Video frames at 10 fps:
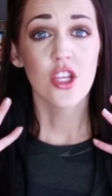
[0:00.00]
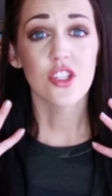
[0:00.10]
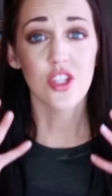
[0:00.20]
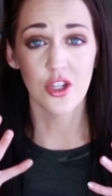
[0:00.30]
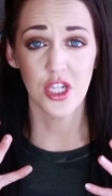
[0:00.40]

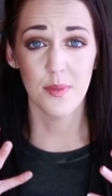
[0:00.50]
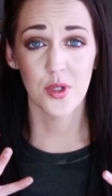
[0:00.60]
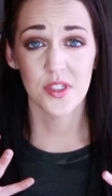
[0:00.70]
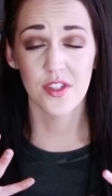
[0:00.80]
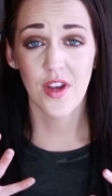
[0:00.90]
such a
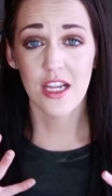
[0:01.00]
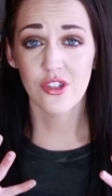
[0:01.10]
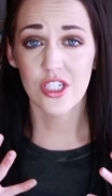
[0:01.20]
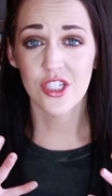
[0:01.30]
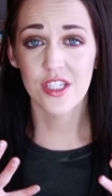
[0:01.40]
burst of
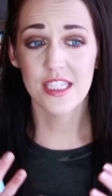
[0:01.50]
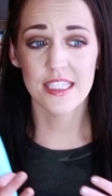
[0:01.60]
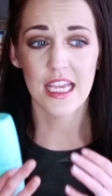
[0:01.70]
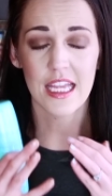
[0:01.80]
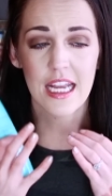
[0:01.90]
hydration to the
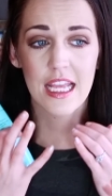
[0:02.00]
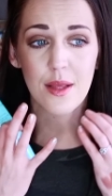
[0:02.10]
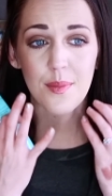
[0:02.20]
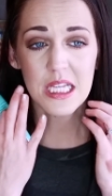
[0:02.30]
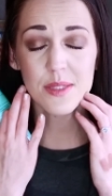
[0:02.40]
skin and
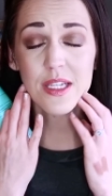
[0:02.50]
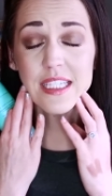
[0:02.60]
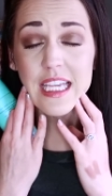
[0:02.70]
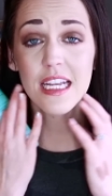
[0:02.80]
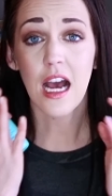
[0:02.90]
it makes my
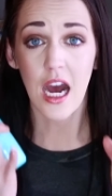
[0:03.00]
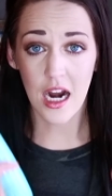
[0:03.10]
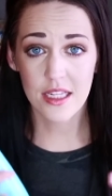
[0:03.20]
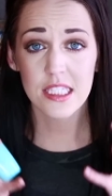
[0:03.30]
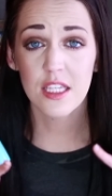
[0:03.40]
skin
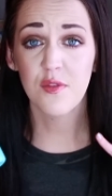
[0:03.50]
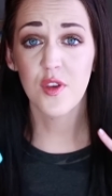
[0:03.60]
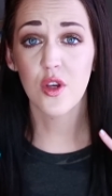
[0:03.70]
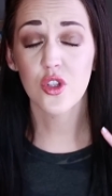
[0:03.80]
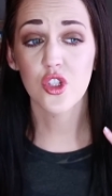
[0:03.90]
honestly
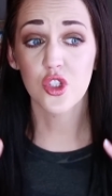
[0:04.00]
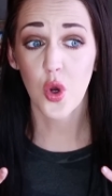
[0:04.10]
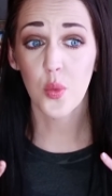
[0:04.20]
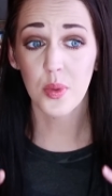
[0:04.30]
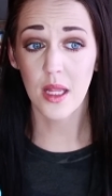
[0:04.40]
feel
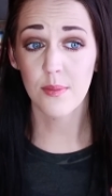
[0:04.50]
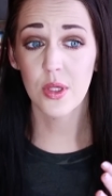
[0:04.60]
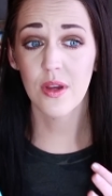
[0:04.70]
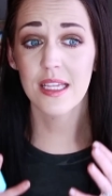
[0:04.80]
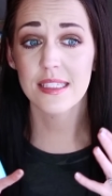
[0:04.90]
so plump
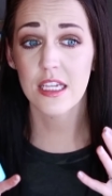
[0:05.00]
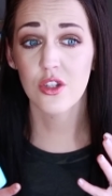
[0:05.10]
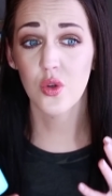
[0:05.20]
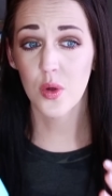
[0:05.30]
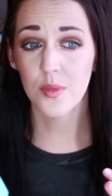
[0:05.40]
you guys like
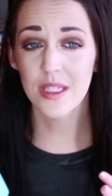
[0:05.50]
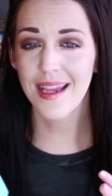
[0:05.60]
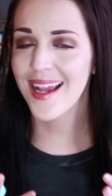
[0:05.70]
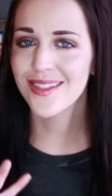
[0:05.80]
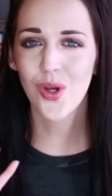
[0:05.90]
normally
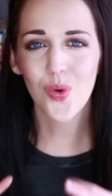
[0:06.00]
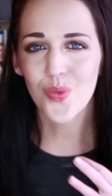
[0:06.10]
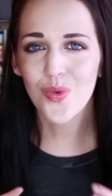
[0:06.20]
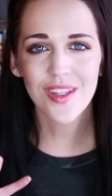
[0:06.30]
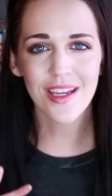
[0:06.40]
i
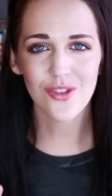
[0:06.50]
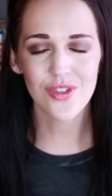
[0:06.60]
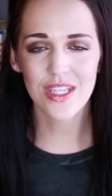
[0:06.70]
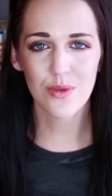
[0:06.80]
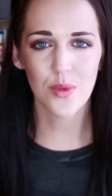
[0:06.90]
don't really
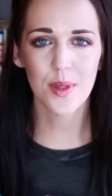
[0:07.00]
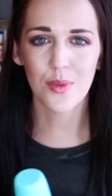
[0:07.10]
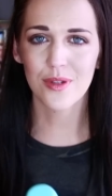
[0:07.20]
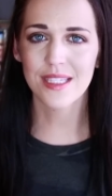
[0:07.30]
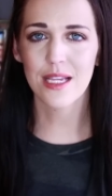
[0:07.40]
understand what
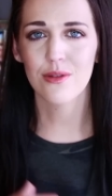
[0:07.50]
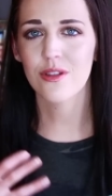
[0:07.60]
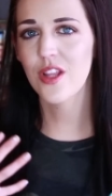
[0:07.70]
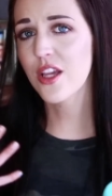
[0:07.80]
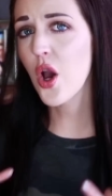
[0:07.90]
people are saying when
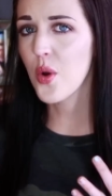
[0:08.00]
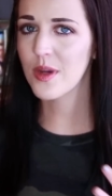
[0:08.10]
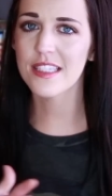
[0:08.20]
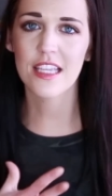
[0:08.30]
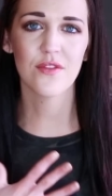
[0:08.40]
they're like oh
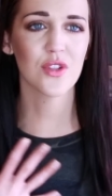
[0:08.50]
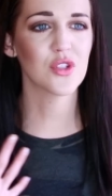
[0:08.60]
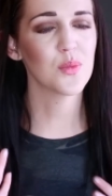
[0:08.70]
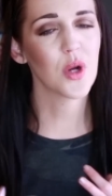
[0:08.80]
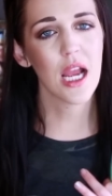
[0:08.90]
my skin
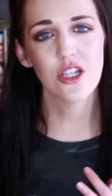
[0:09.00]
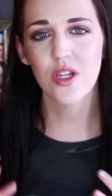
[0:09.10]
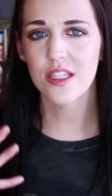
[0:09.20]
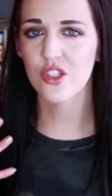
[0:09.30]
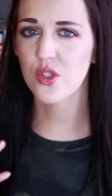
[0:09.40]
feels super
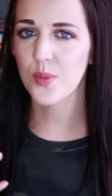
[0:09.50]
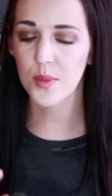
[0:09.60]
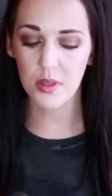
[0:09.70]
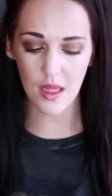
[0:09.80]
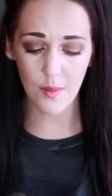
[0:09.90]
hydrated and
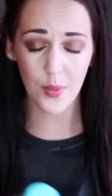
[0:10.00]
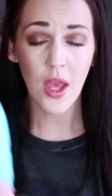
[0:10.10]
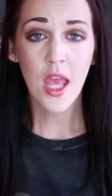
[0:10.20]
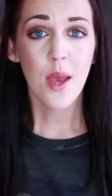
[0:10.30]
super plump